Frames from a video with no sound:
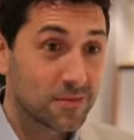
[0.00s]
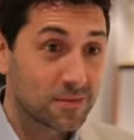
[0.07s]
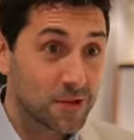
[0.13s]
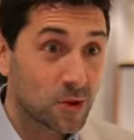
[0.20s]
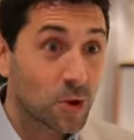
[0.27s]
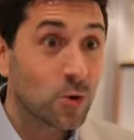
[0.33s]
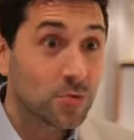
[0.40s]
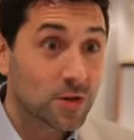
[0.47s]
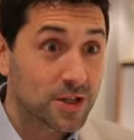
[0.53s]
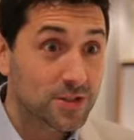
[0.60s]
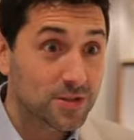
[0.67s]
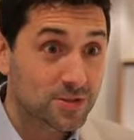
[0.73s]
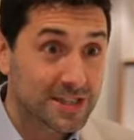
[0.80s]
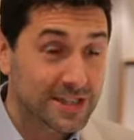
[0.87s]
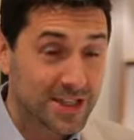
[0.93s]
normally
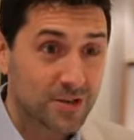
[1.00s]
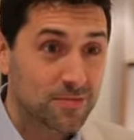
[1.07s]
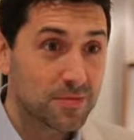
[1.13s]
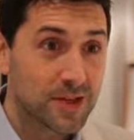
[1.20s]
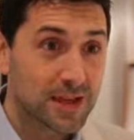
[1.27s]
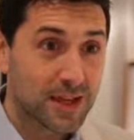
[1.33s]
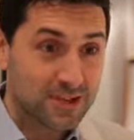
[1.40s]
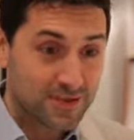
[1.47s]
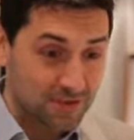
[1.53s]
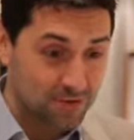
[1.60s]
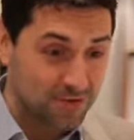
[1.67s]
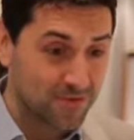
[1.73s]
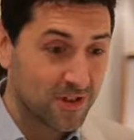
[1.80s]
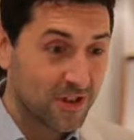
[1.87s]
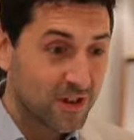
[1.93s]
do. Instead of being a sort of
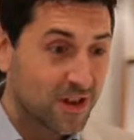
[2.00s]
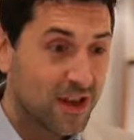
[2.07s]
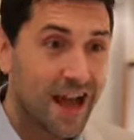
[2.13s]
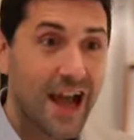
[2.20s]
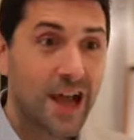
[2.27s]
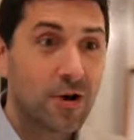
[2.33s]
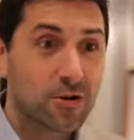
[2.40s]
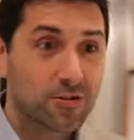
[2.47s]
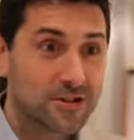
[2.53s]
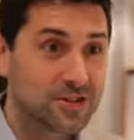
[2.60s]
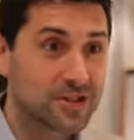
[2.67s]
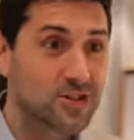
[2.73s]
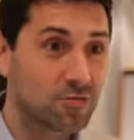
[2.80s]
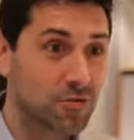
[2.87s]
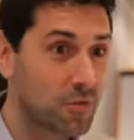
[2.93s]
ad hoc
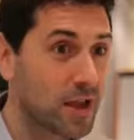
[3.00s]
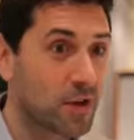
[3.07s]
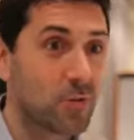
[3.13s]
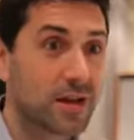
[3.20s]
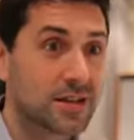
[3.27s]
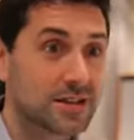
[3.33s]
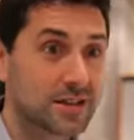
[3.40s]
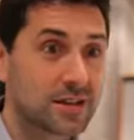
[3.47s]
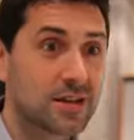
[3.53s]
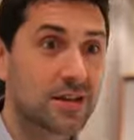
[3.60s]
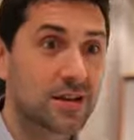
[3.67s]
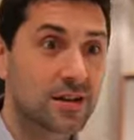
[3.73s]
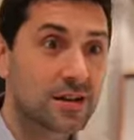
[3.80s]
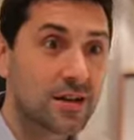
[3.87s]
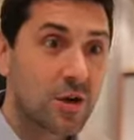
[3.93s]
decision we make once a
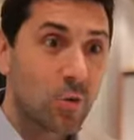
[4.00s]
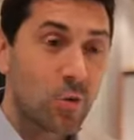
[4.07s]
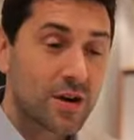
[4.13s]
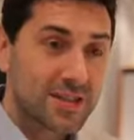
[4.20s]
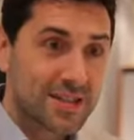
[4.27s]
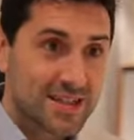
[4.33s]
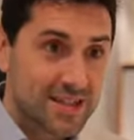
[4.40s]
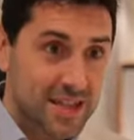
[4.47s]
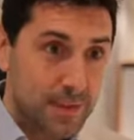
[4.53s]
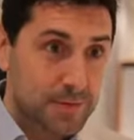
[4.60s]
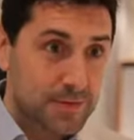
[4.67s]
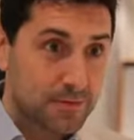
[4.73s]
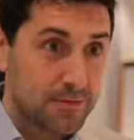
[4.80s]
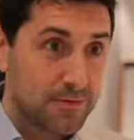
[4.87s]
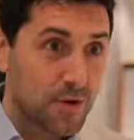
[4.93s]
year, what are the
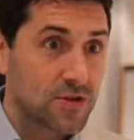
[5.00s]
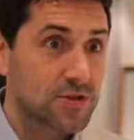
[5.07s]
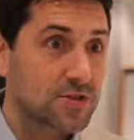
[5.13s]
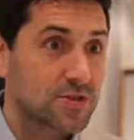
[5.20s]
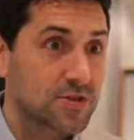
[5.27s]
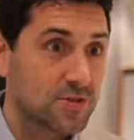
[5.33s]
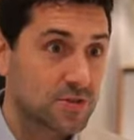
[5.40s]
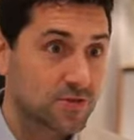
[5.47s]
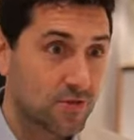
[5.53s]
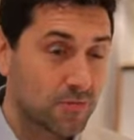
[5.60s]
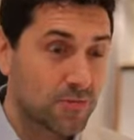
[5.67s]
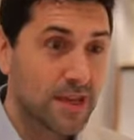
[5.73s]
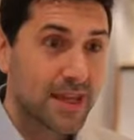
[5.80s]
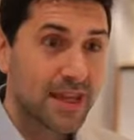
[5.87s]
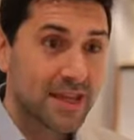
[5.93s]
steps and processes for
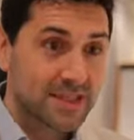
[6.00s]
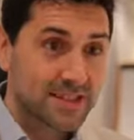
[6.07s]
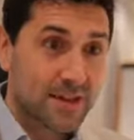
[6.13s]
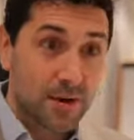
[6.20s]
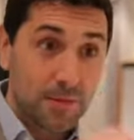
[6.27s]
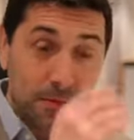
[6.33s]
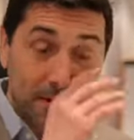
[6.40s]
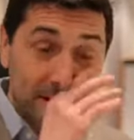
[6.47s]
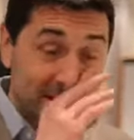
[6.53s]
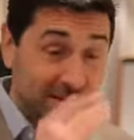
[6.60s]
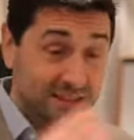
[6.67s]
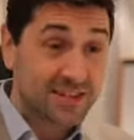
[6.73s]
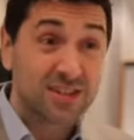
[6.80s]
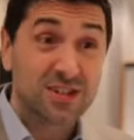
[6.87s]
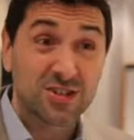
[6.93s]
making a sound pricing
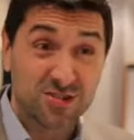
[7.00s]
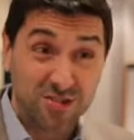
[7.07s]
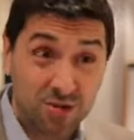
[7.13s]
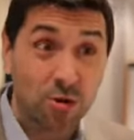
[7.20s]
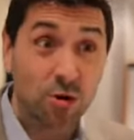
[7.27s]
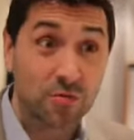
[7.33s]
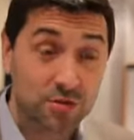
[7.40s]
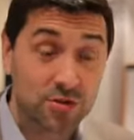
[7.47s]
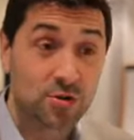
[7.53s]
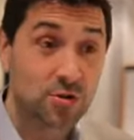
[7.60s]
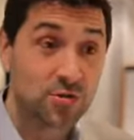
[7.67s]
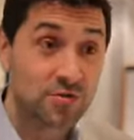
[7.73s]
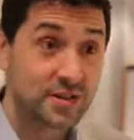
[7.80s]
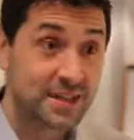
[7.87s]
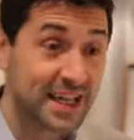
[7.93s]
decision over and
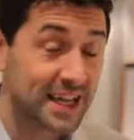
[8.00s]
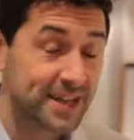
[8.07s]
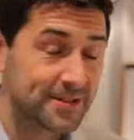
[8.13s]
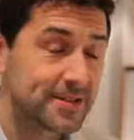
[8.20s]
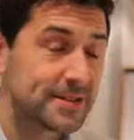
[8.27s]
over again,